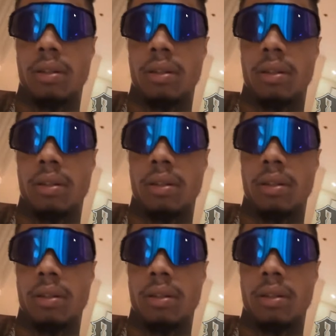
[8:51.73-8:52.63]

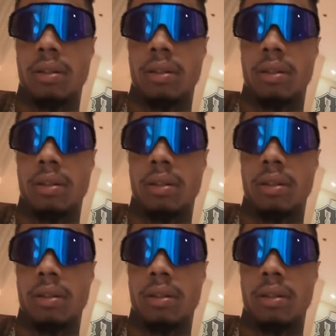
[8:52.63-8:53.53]

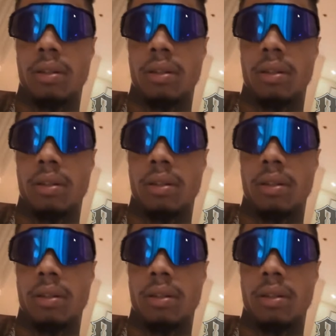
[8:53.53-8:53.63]
(silence)